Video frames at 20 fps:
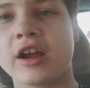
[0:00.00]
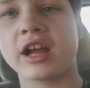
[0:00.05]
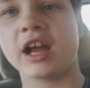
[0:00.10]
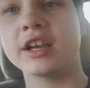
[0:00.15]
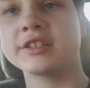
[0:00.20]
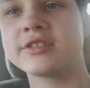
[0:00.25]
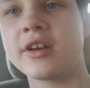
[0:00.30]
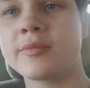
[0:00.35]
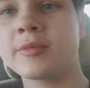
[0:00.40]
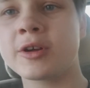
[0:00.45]

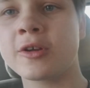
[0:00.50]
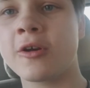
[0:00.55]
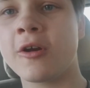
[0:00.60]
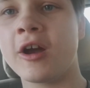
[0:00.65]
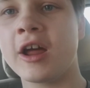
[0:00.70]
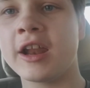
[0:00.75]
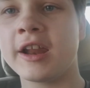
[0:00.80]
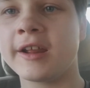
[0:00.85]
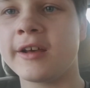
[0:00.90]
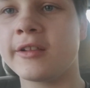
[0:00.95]
guys, so I'm going to go
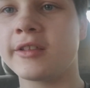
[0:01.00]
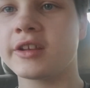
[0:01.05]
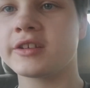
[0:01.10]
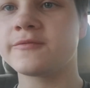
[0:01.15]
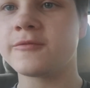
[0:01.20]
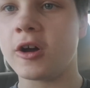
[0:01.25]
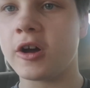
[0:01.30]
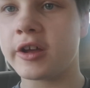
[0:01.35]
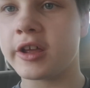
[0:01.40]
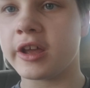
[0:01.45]
ahead and end this
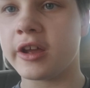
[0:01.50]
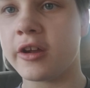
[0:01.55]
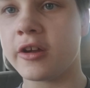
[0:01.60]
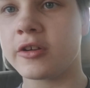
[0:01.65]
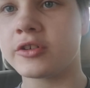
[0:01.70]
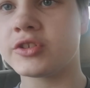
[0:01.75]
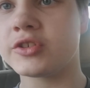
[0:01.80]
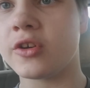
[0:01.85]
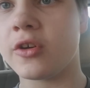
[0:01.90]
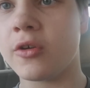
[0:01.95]
vlog here
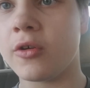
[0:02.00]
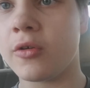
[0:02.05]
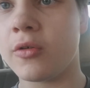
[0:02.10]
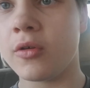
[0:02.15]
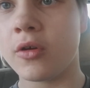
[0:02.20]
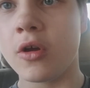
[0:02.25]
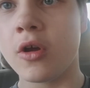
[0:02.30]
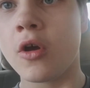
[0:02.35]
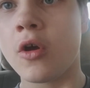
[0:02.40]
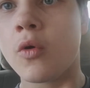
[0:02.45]
so
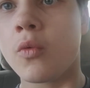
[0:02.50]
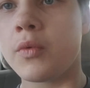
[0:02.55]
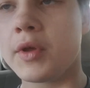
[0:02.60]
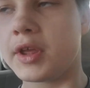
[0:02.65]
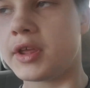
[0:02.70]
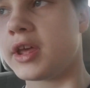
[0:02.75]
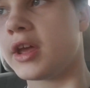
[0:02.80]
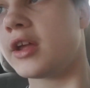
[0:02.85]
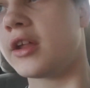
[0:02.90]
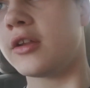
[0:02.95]
we
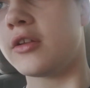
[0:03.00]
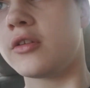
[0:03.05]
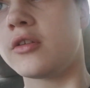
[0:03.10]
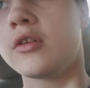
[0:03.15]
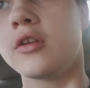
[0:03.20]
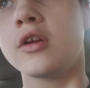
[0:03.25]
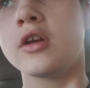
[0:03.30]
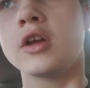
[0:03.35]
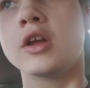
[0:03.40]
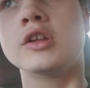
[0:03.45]

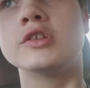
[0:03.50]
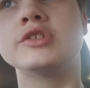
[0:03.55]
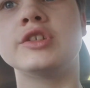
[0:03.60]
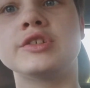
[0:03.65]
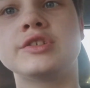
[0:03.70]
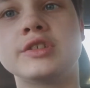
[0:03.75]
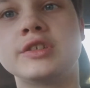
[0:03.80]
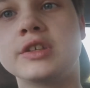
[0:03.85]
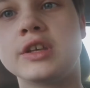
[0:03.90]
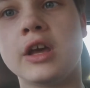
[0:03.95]
can
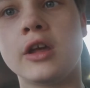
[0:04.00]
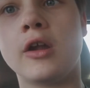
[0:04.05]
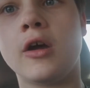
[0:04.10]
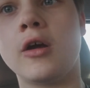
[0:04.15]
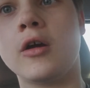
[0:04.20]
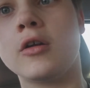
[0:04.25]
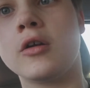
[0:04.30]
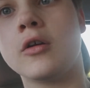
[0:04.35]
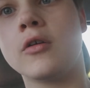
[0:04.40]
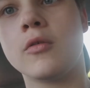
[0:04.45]
just get
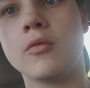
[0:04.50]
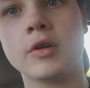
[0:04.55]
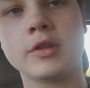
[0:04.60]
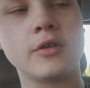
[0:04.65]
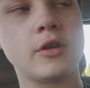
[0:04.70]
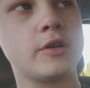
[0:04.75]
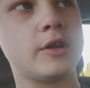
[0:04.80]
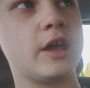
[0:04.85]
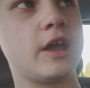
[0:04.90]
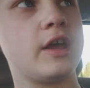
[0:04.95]
on our, with
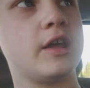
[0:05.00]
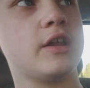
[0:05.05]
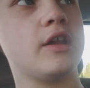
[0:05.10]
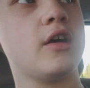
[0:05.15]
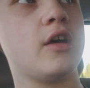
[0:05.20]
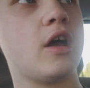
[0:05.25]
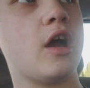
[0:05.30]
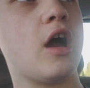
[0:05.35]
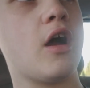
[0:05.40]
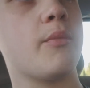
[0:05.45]
our day
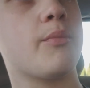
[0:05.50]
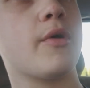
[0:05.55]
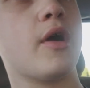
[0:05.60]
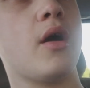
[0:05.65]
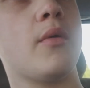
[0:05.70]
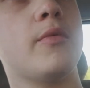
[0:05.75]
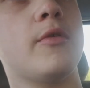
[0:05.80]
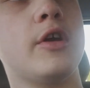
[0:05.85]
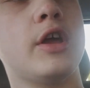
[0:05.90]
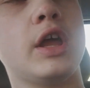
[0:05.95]
and I'll
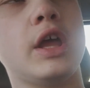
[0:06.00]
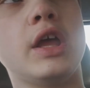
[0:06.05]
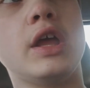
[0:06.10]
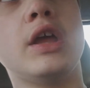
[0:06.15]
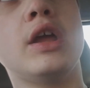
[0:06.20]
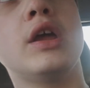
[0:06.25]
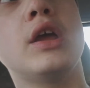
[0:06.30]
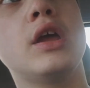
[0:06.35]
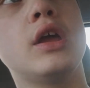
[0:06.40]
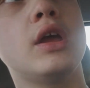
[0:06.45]
probably
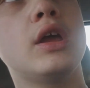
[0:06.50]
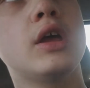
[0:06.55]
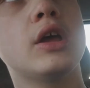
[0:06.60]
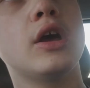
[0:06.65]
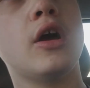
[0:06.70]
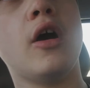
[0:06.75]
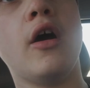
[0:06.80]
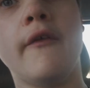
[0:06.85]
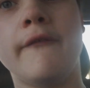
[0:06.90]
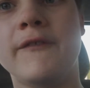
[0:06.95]

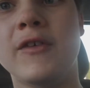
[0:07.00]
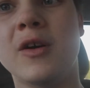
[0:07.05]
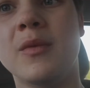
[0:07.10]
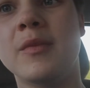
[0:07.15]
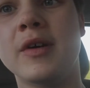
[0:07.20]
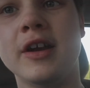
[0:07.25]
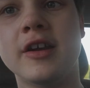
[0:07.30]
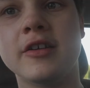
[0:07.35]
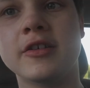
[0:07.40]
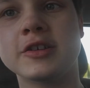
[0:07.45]
uh, film
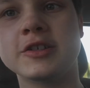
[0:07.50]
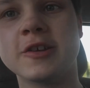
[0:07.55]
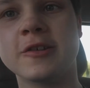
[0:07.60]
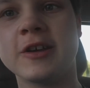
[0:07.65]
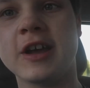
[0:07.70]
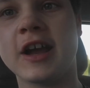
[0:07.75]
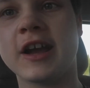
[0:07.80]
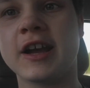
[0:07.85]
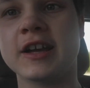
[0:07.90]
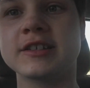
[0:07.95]
later. So
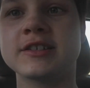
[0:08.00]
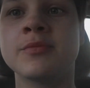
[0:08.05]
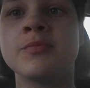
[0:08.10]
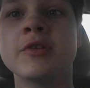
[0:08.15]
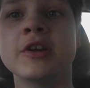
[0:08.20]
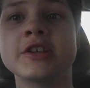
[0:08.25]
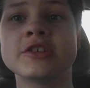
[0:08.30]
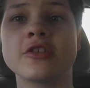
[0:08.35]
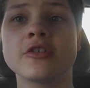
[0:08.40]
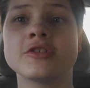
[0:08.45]
yeah guys,
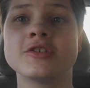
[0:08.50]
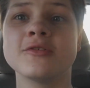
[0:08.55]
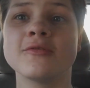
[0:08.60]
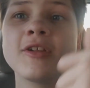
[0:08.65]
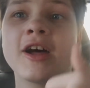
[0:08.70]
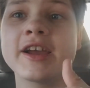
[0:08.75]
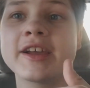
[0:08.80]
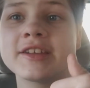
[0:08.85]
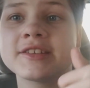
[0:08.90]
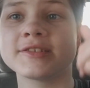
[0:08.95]
please sure to
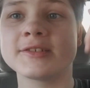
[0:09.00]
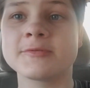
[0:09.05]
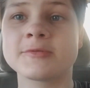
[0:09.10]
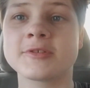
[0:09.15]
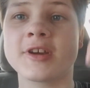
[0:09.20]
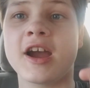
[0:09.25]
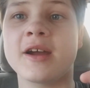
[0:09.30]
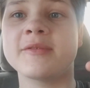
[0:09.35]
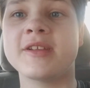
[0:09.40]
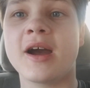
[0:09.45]
like and
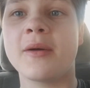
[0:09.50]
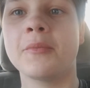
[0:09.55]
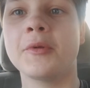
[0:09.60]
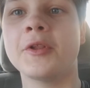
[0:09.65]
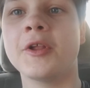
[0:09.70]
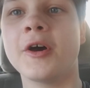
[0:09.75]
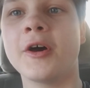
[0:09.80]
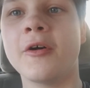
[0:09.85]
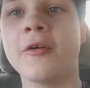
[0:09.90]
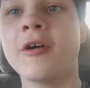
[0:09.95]
subscribe down
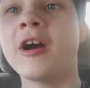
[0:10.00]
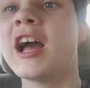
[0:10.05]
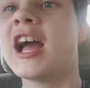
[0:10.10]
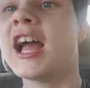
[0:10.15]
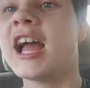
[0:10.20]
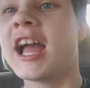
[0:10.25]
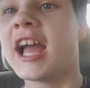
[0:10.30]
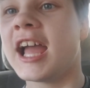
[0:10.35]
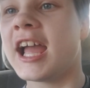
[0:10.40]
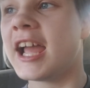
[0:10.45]
below.
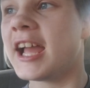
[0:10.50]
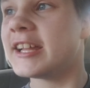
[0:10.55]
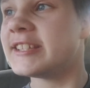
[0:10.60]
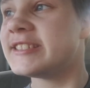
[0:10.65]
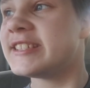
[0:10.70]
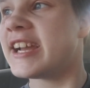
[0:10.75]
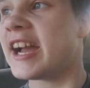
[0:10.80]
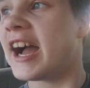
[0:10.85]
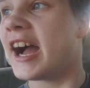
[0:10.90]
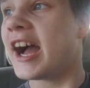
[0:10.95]
And
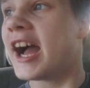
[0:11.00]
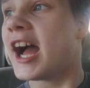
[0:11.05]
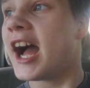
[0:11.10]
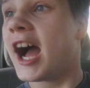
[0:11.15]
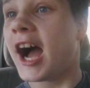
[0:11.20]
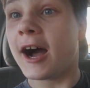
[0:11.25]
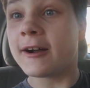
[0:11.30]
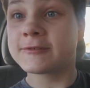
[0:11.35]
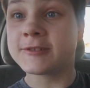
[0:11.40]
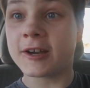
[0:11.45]
yeah,
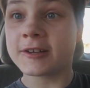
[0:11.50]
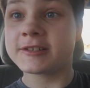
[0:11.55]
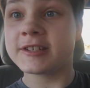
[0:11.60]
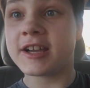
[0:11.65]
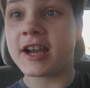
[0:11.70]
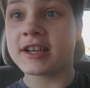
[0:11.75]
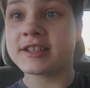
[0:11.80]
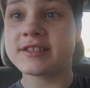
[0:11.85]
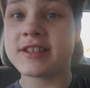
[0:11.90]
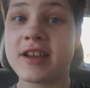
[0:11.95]
I'll talk to you
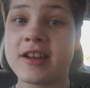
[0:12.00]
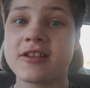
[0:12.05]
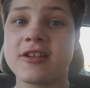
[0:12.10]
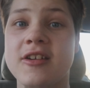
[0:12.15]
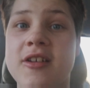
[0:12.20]
guys later.